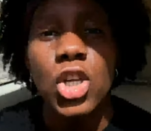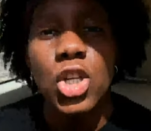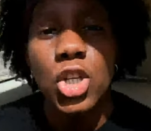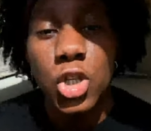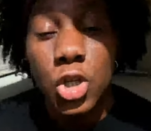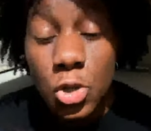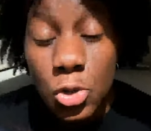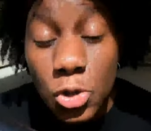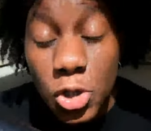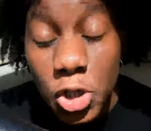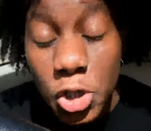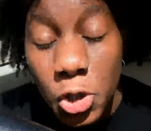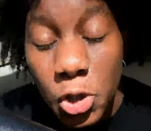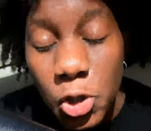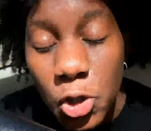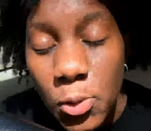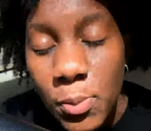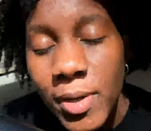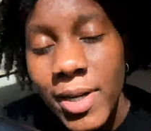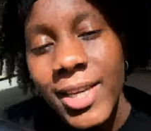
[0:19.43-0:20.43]

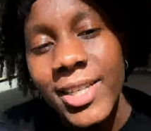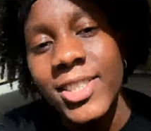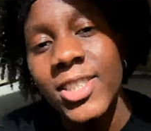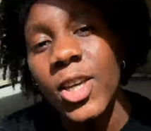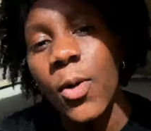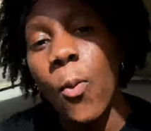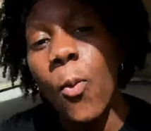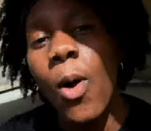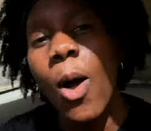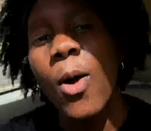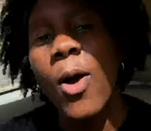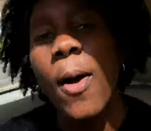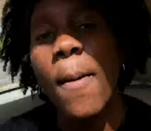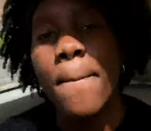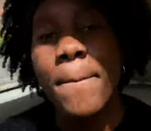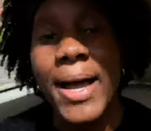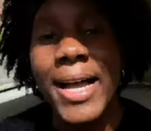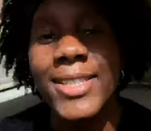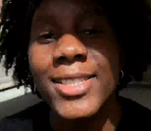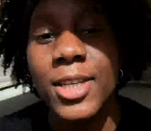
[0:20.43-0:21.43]
YouTube, listen, welcome
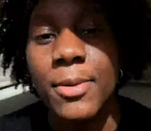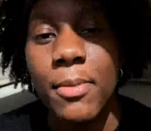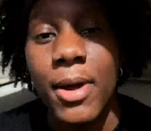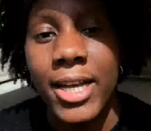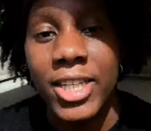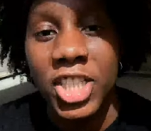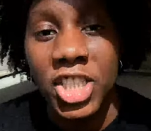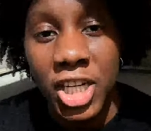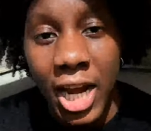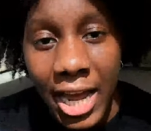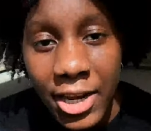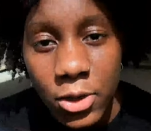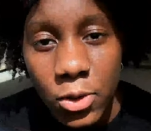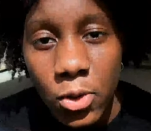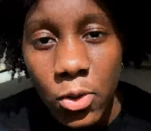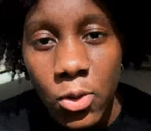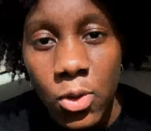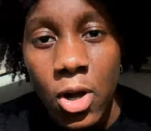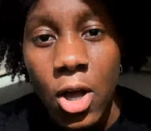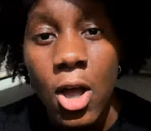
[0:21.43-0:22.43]
back to my
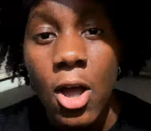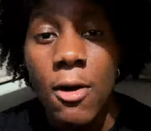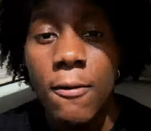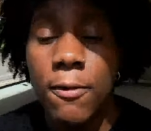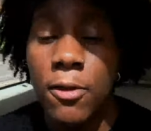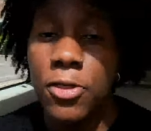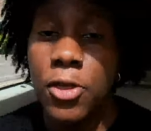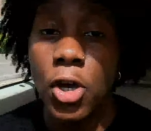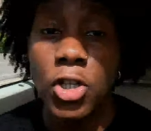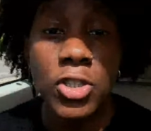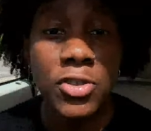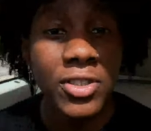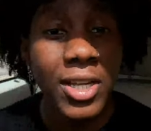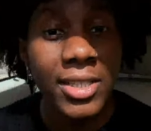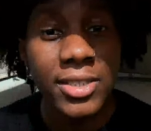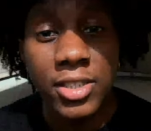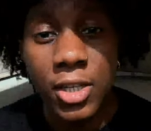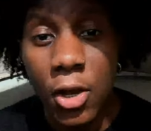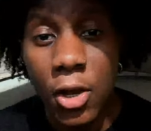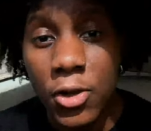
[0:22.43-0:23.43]
channel. For those of you
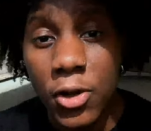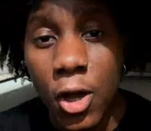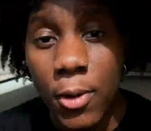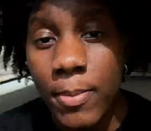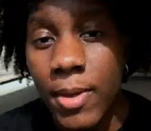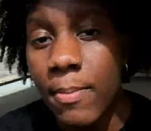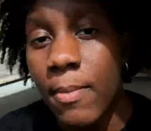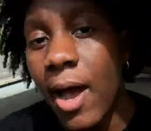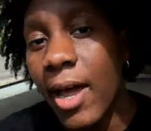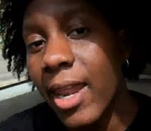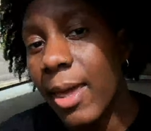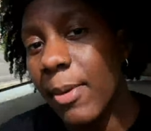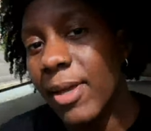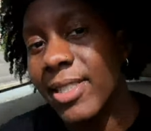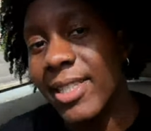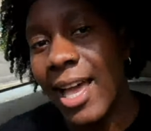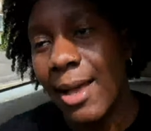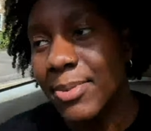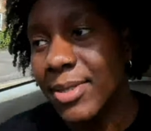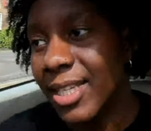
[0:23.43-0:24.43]
that don't know me, my name is
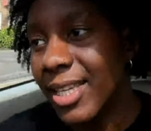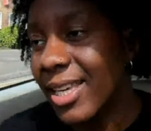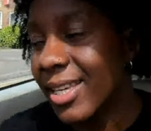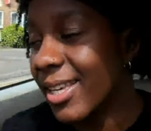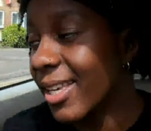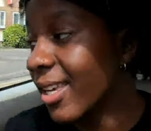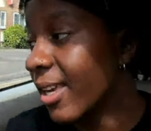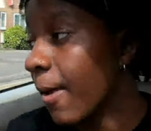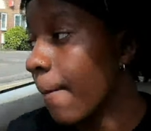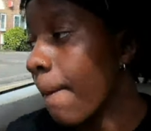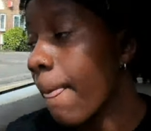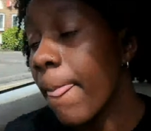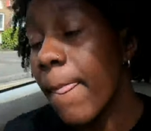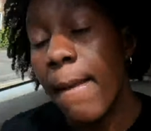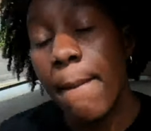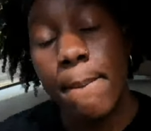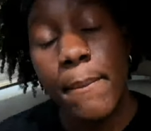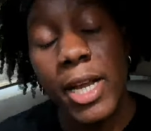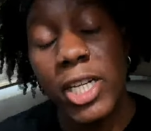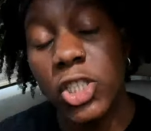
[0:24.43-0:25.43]
Abs Iggy.
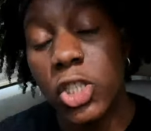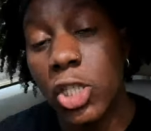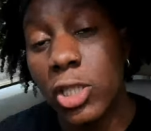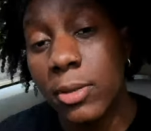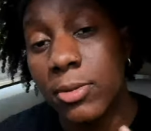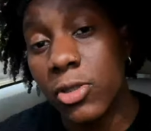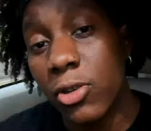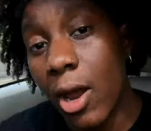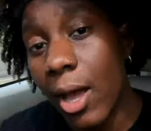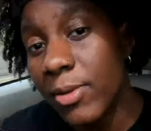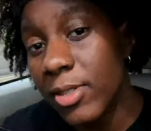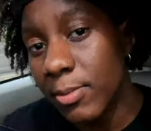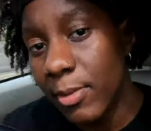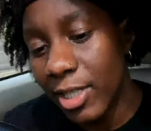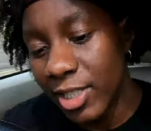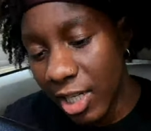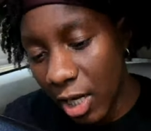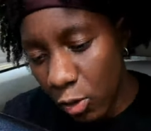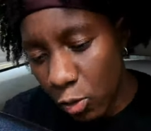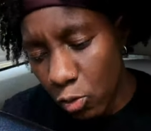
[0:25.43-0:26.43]
Make sure you subscribe to my
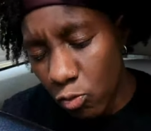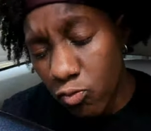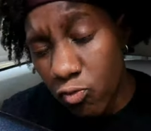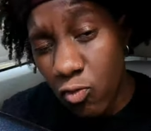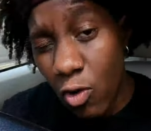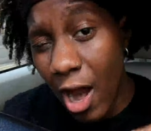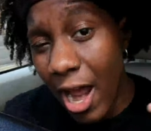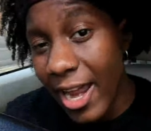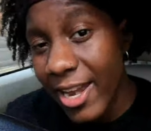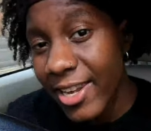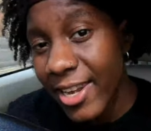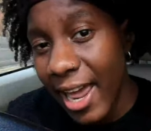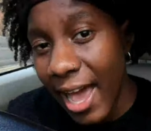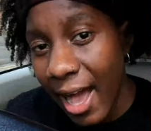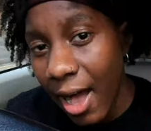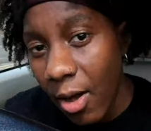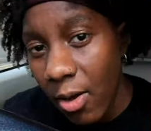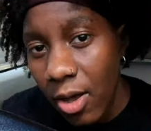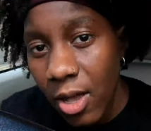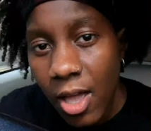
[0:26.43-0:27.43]
channel right
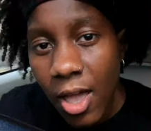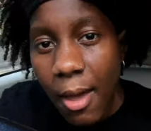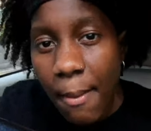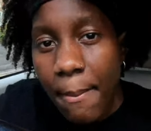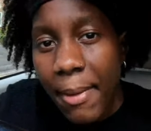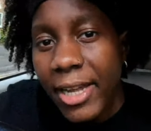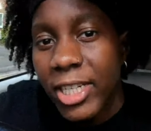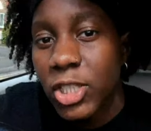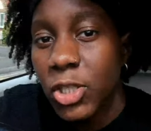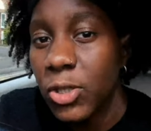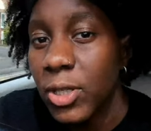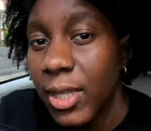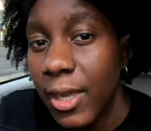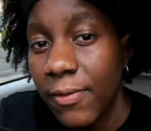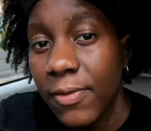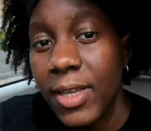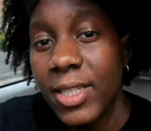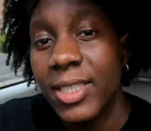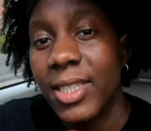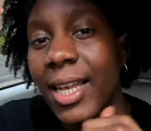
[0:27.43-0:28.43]
now. Make sure you give
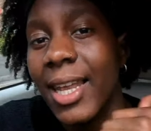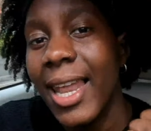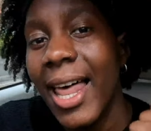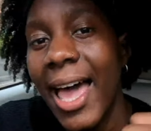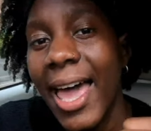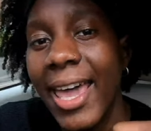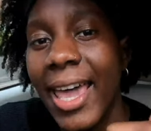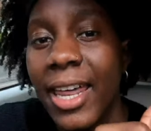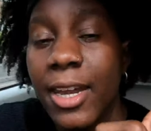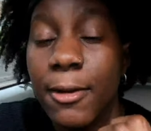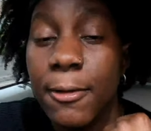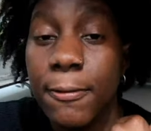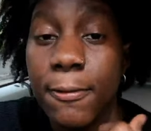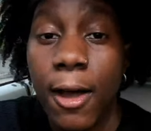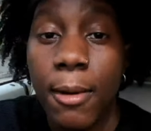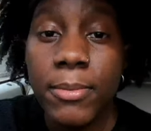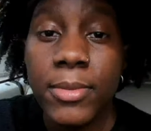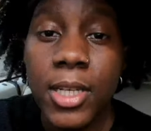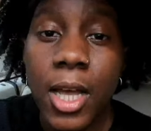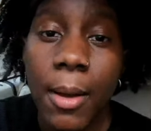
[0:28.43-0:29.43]
this a like and a
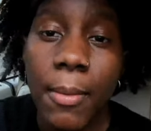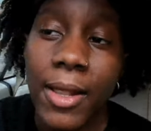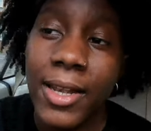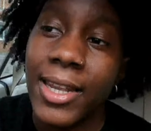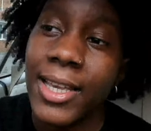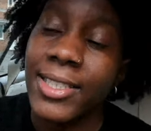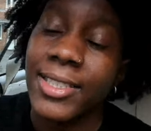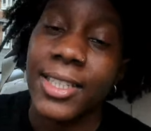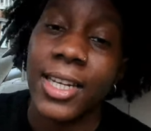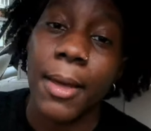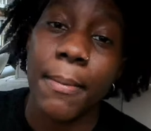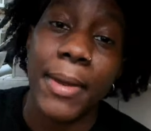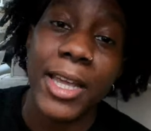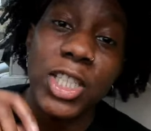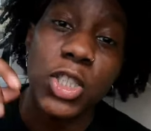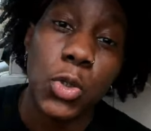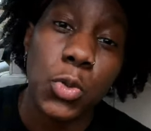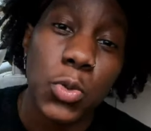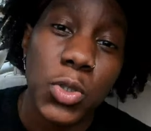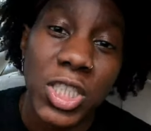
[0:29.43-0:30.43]
thumbs up. Listen, and make
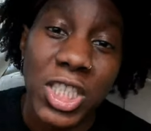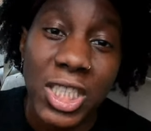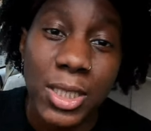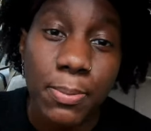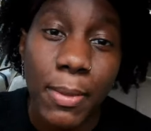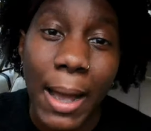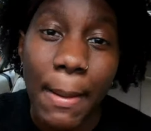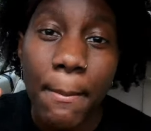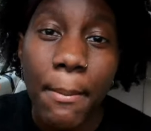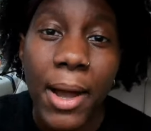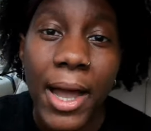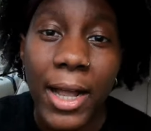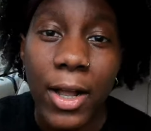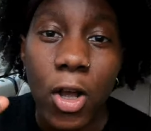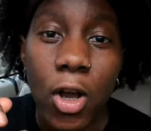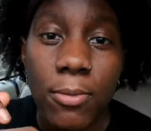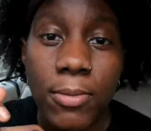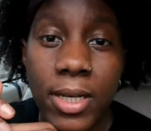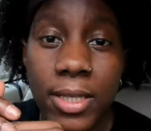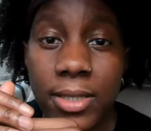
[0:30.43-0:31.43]
sure you spam my
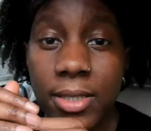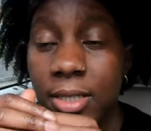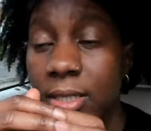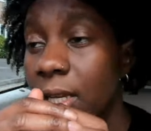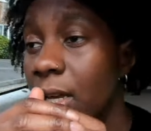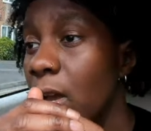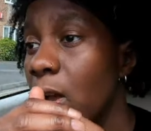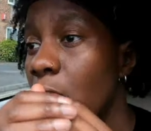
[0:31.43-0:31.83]
comments.